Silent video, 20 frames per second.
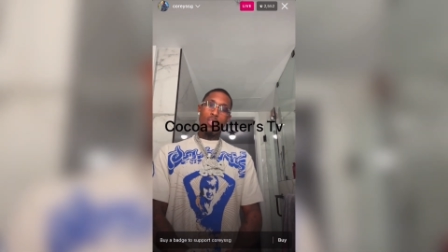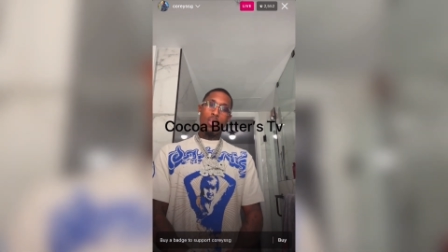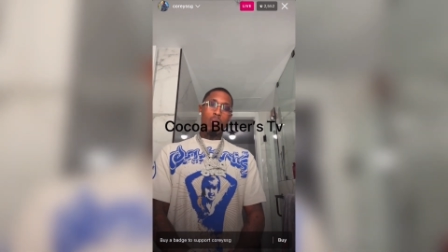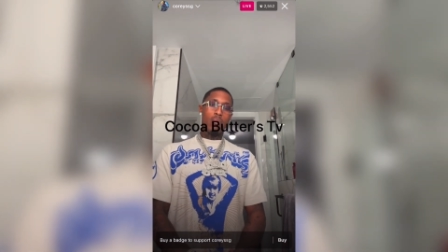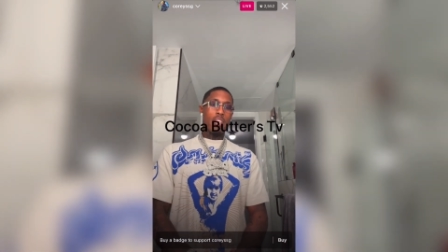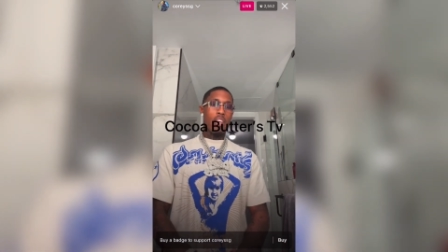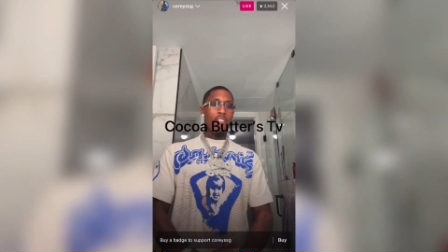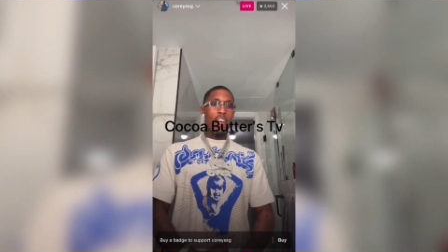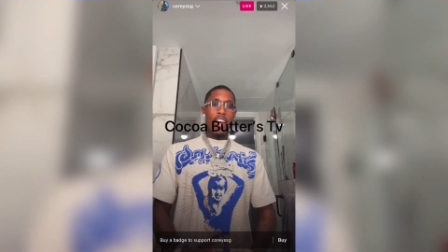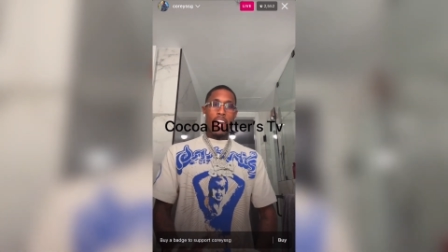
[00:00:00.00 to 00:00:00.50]
If I
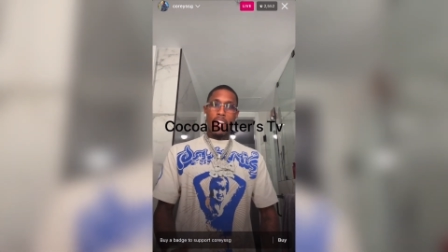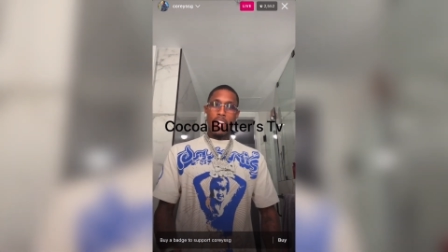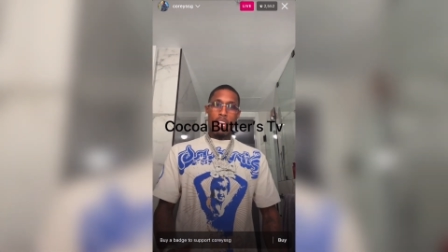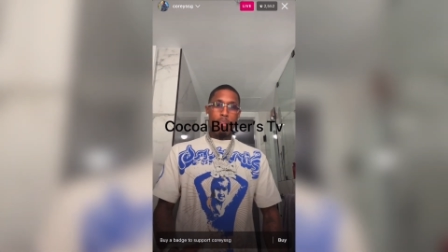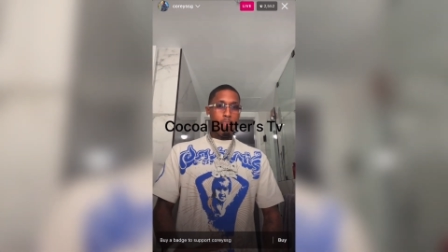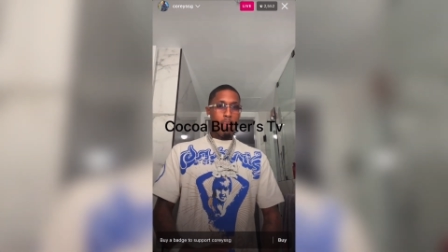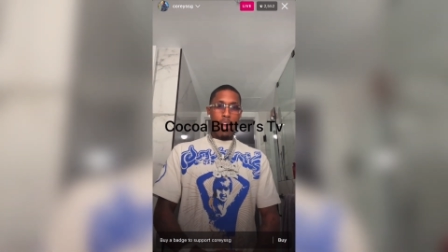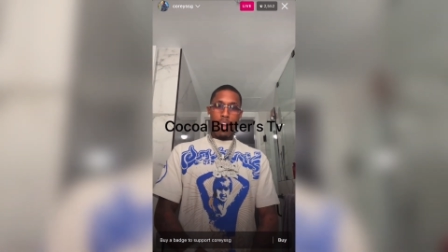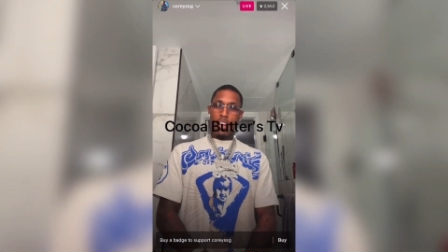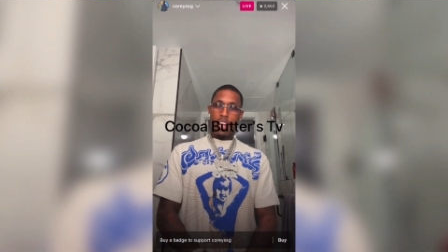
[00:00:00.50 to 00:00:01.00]
gotta get married
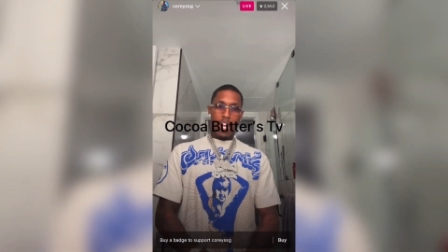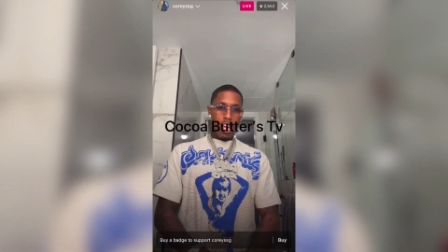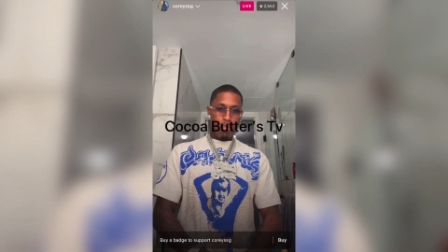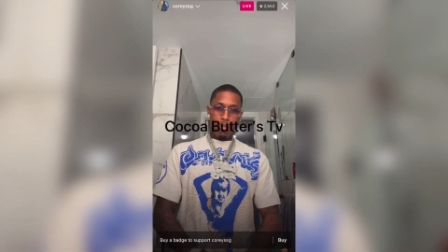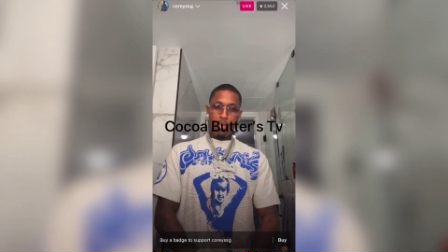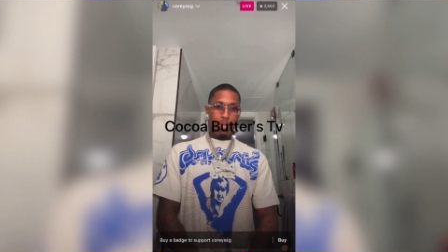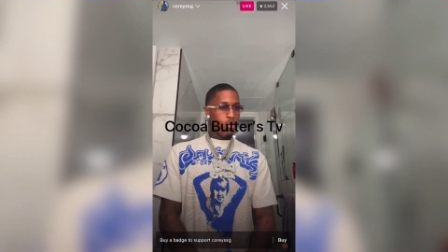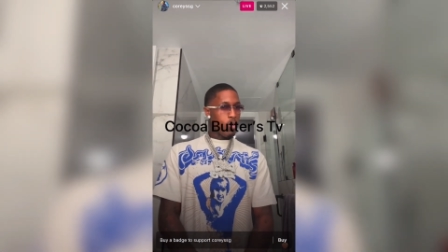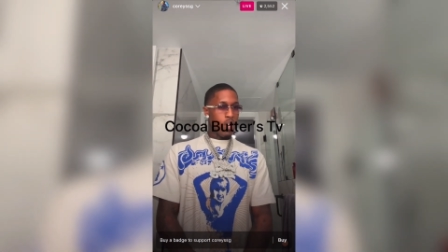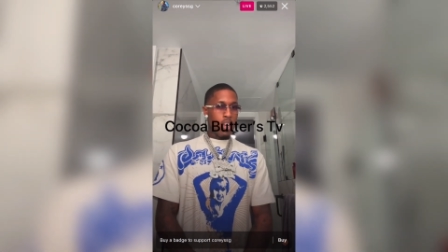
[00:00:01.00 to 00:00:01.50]
to help you
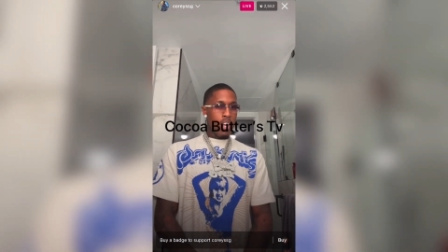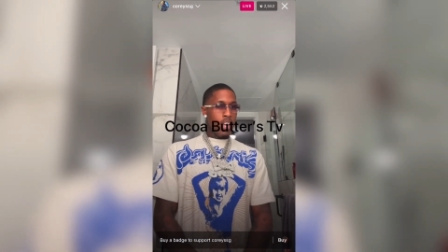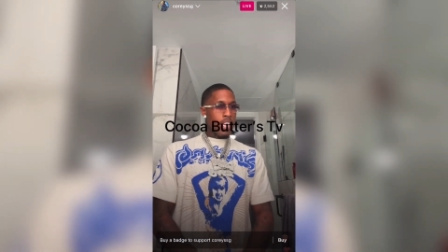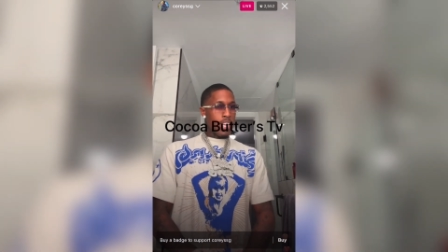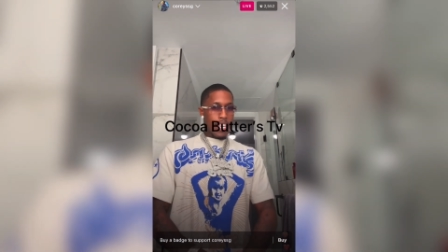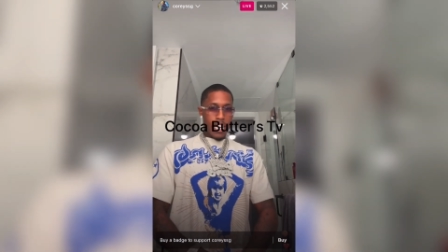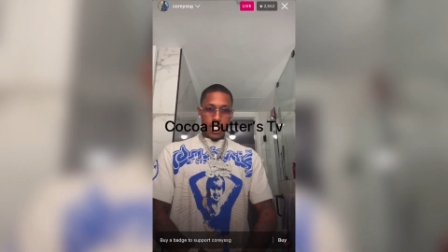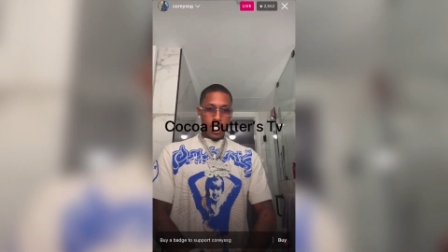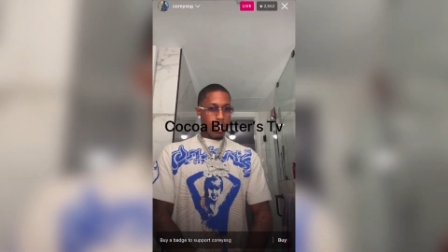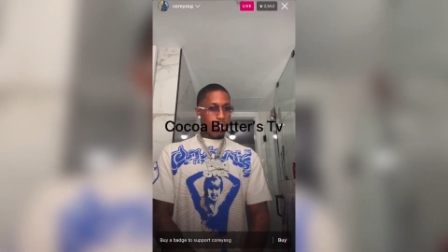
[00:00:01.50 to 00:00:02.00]
get
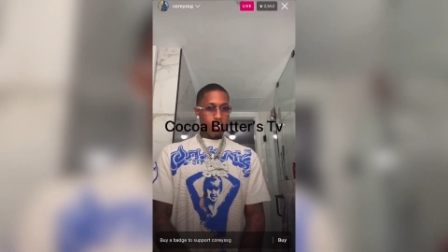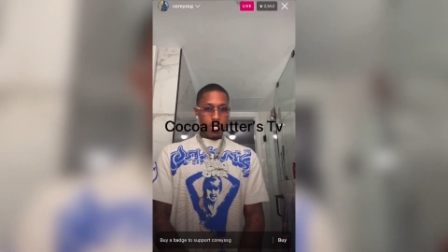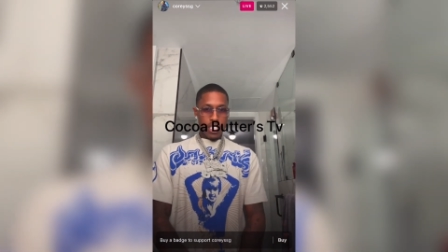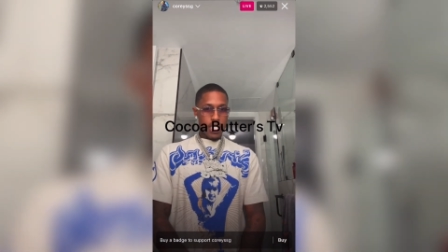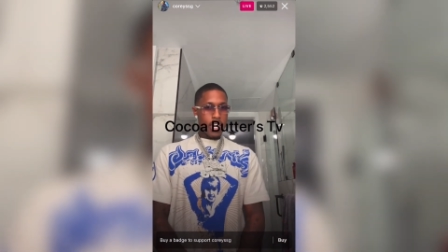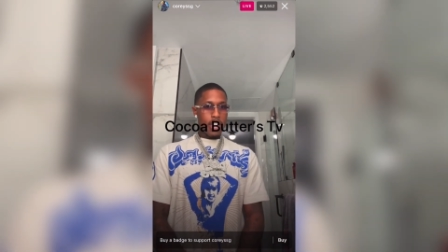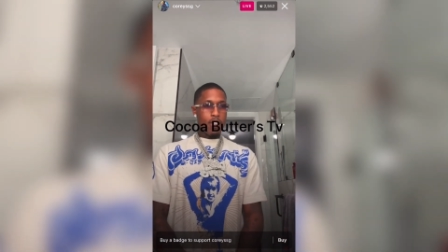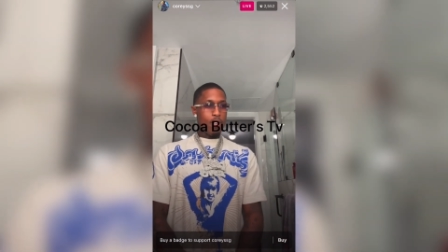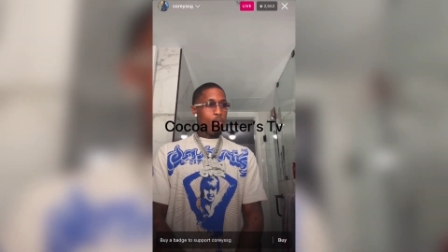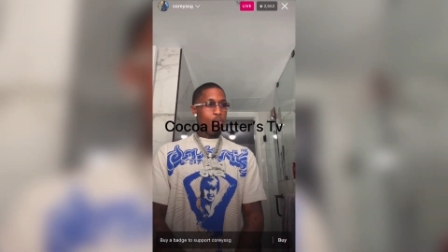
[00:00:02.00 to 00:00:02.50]
your shit,
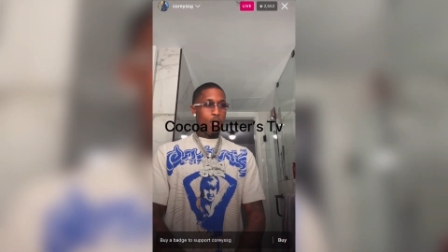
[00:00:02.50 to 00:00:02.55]
you feel me?